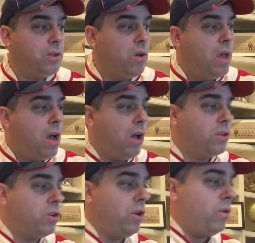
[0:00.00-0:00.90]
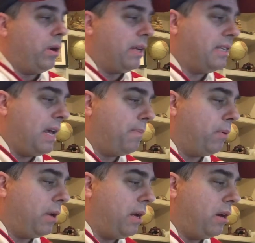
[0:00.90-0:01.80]
So I'll show you an
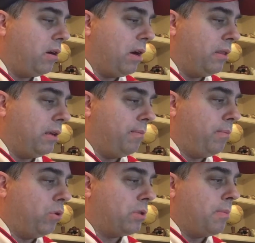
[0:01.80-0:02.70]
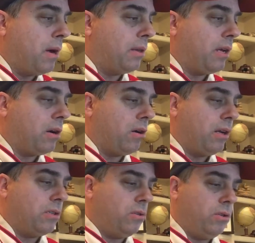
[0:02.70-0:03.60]
example here on the Bustamante card I
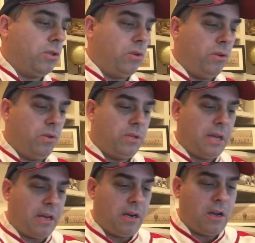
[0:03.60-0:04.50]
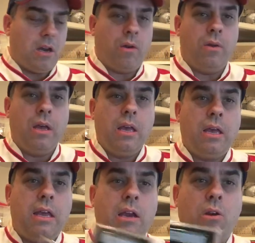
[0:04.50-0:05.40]
so showed you a second ago.
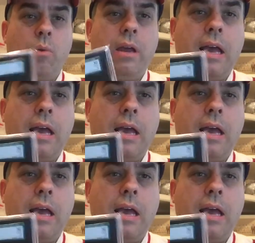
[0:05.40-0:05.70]
Here we